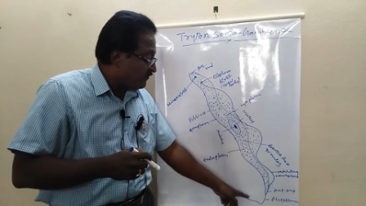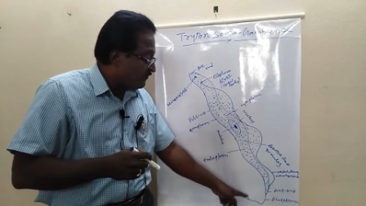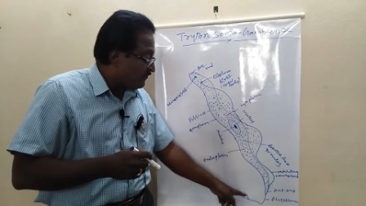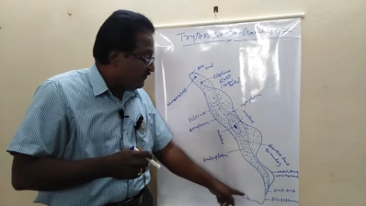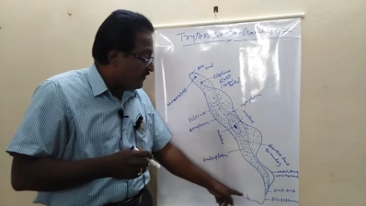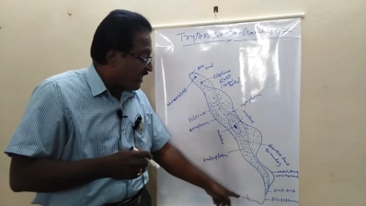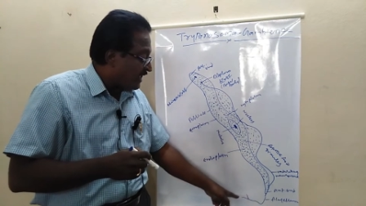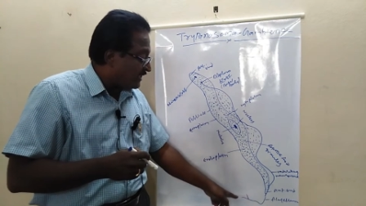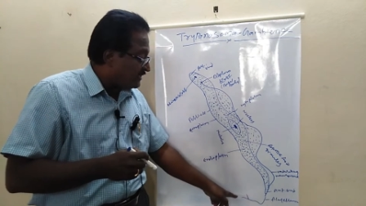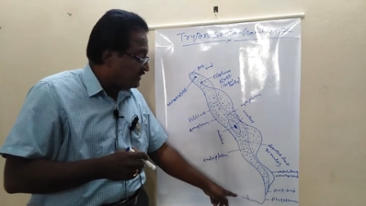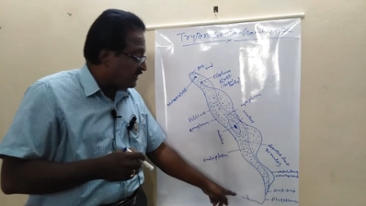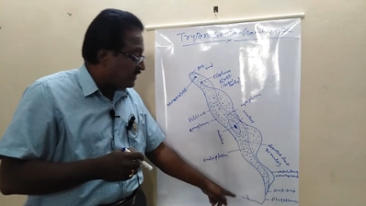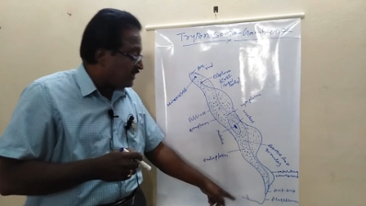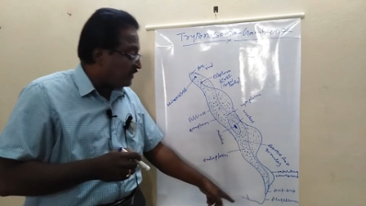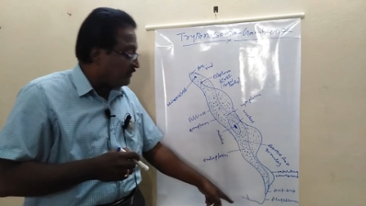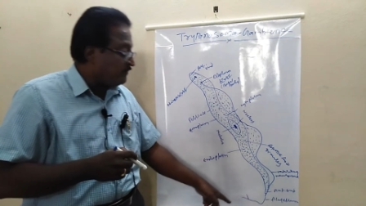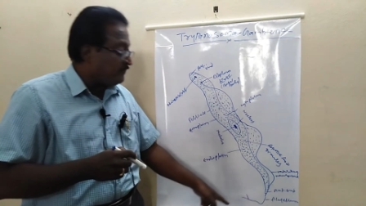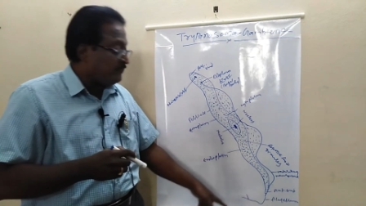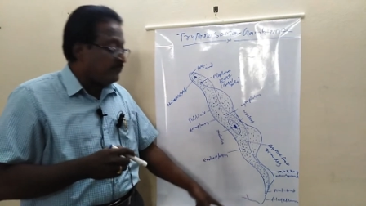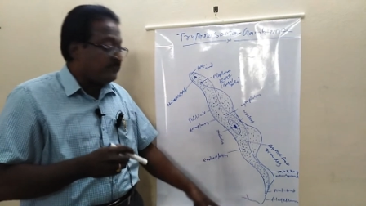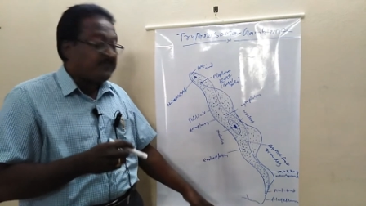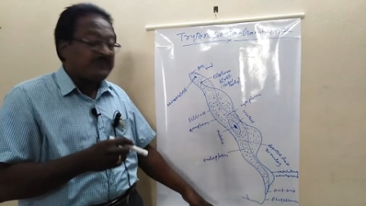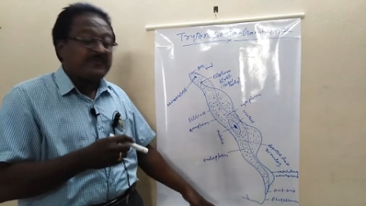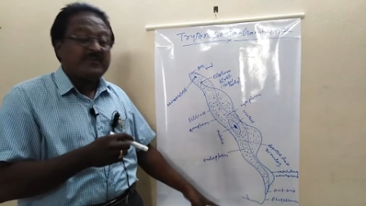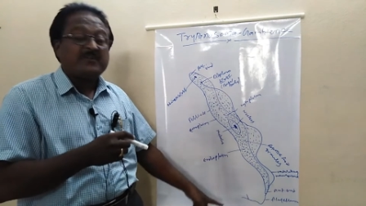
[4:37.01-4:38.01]
flagellum,
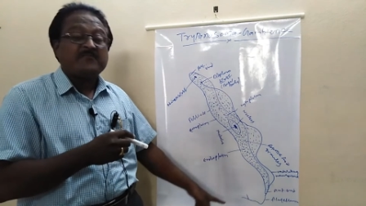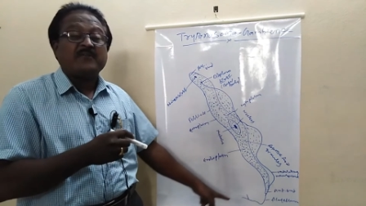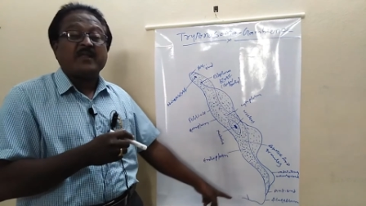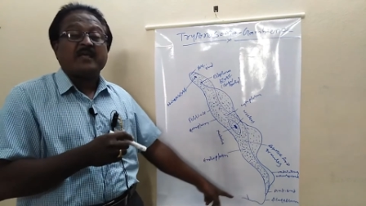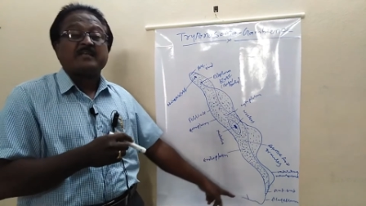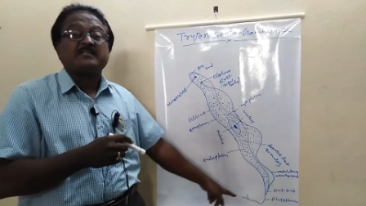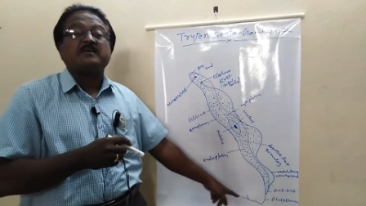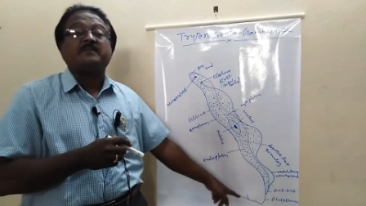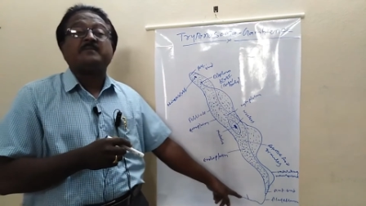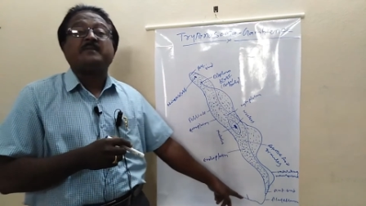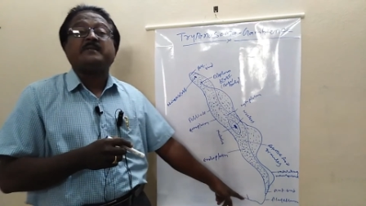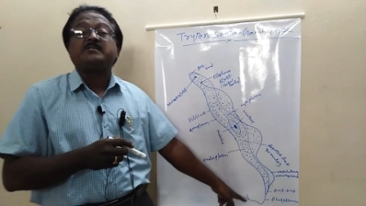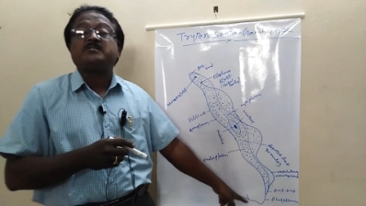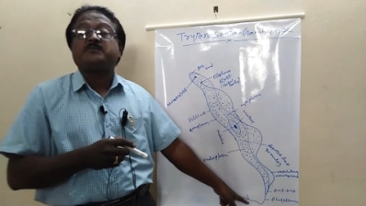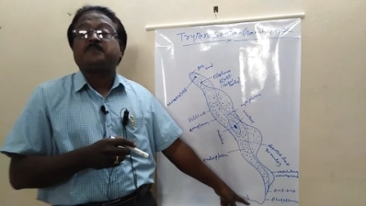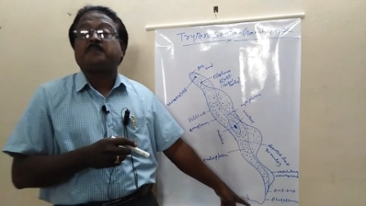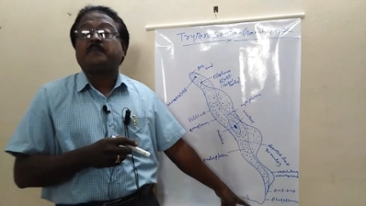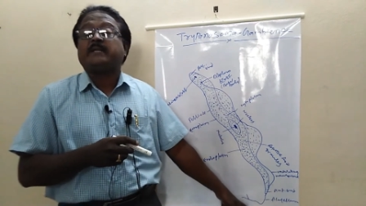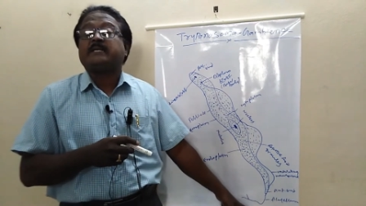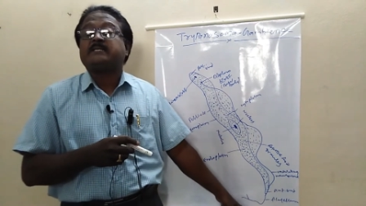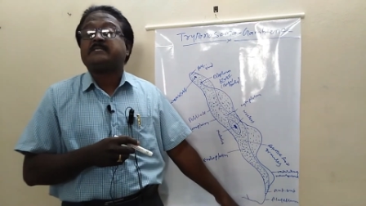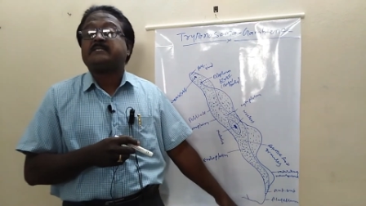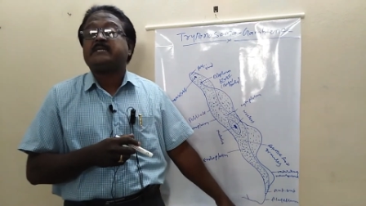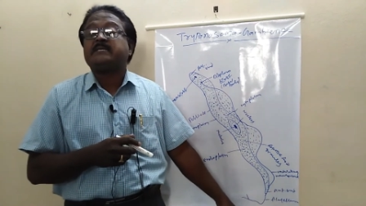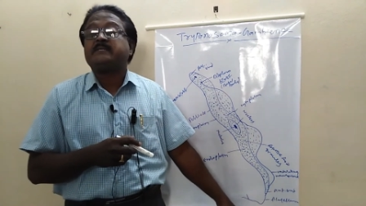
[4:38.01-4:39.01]
free flagellum is
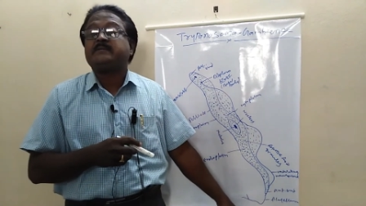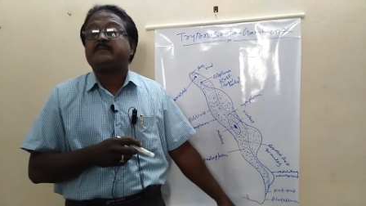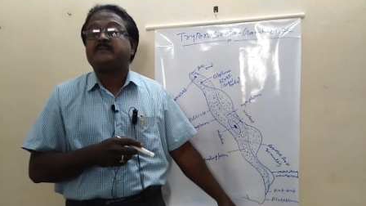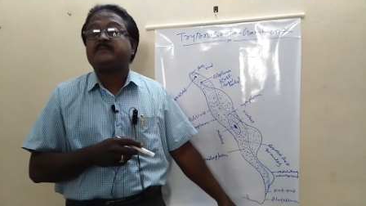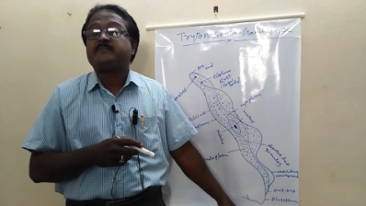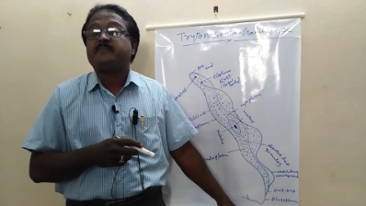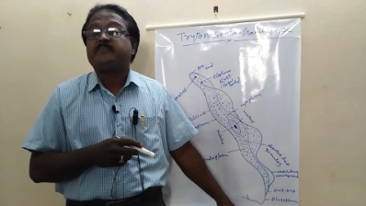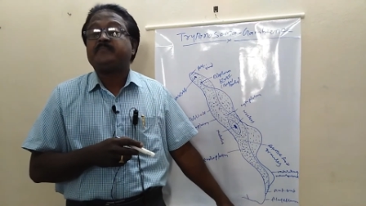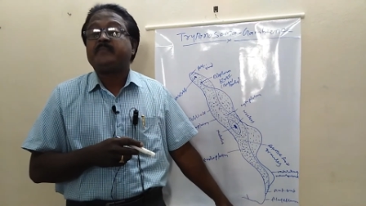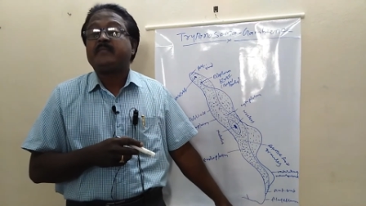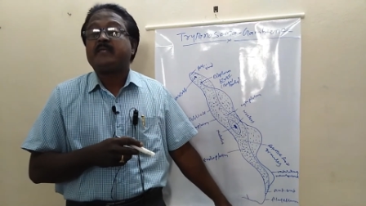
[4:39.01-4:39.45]
present,